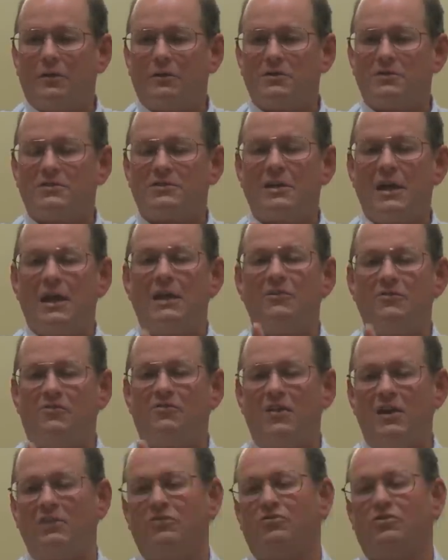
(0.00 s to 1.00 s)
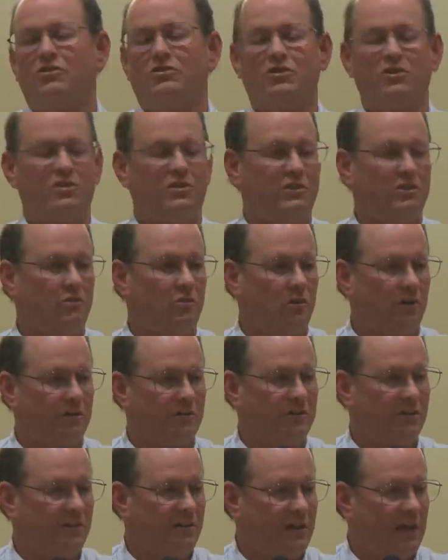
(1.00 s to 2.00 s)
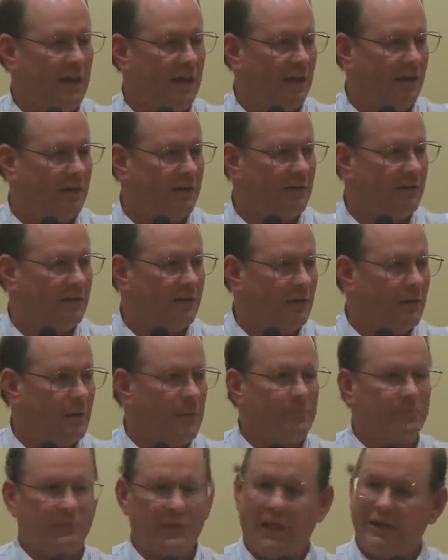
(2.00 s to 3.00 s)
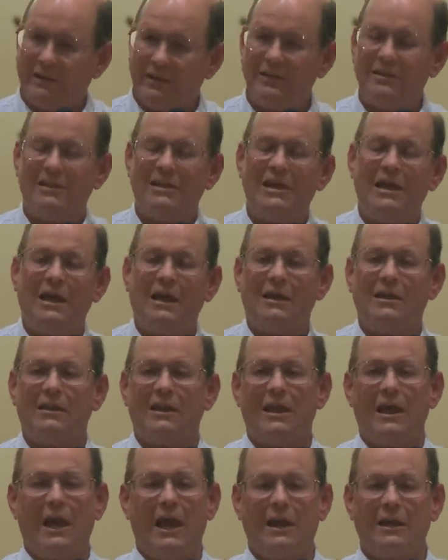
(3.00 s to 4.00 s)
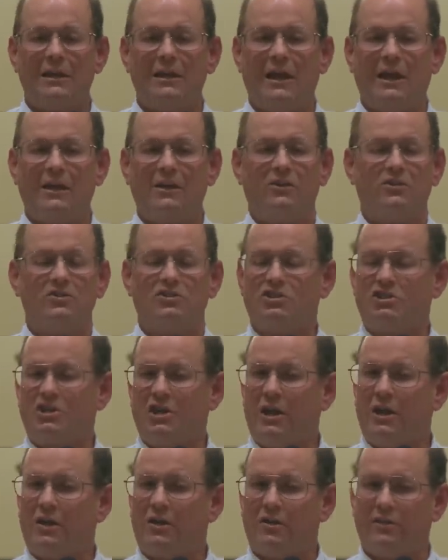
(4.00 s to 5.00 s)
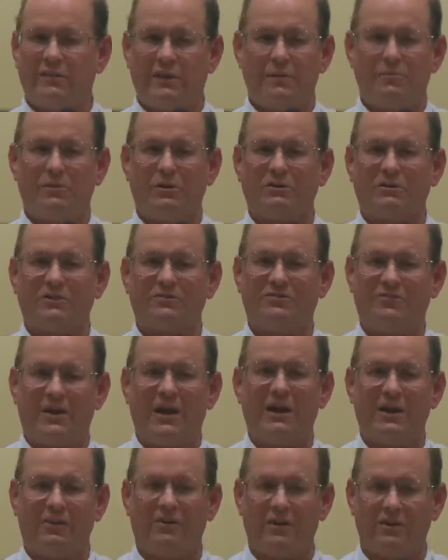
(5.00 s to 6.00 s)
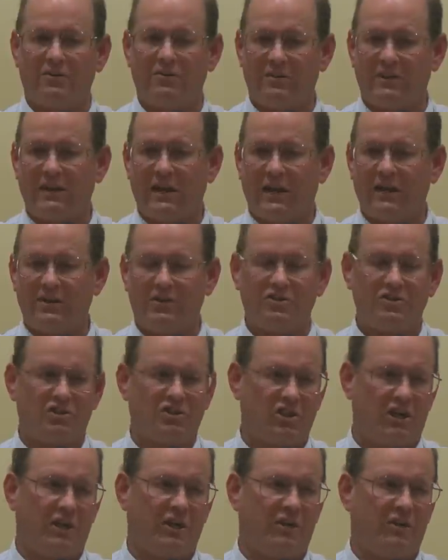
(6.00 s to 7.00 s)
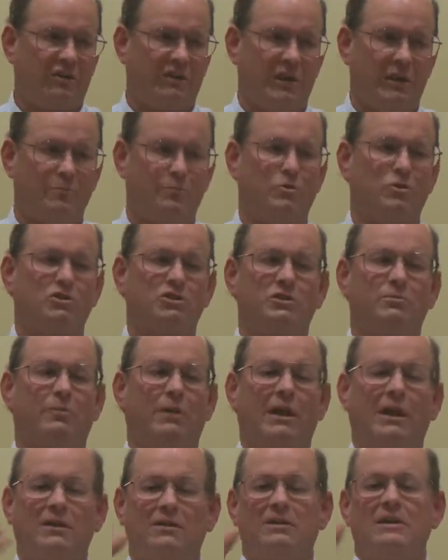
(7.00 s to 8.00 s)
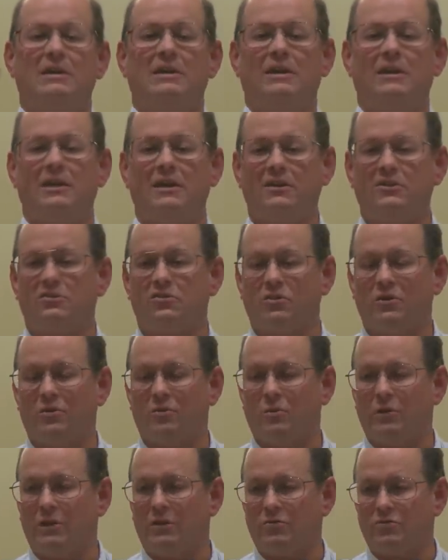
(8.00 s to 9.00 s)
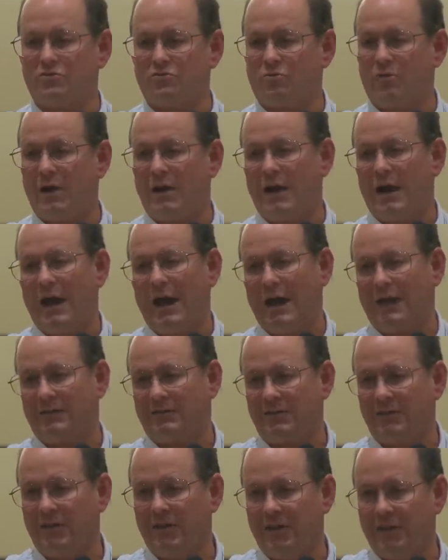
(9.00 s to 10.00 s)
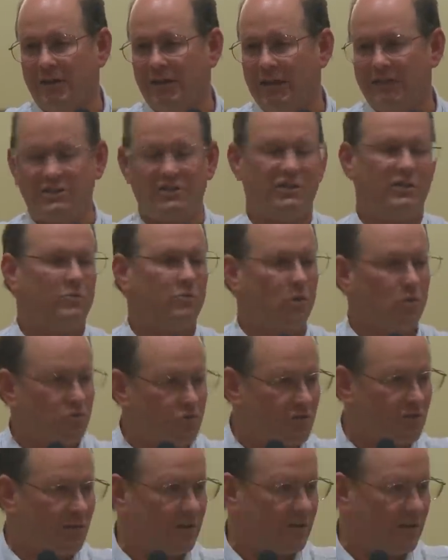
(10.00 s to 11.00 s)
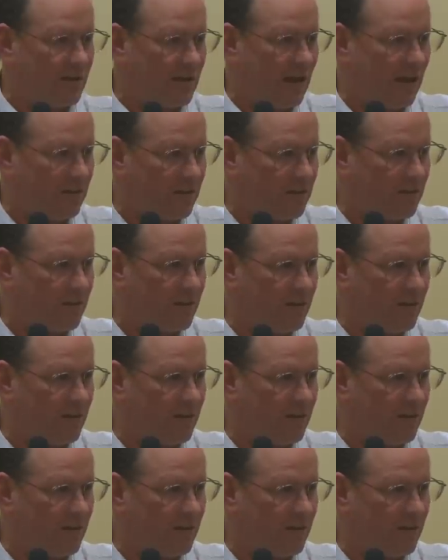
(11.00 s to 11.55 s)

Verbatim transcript: Stay faithful to the Lord to the end." And in the end, they had an iron chair, and they built a fire under the iron chair, and they pushed Blandina into it when it was red hot, and she roasted to death.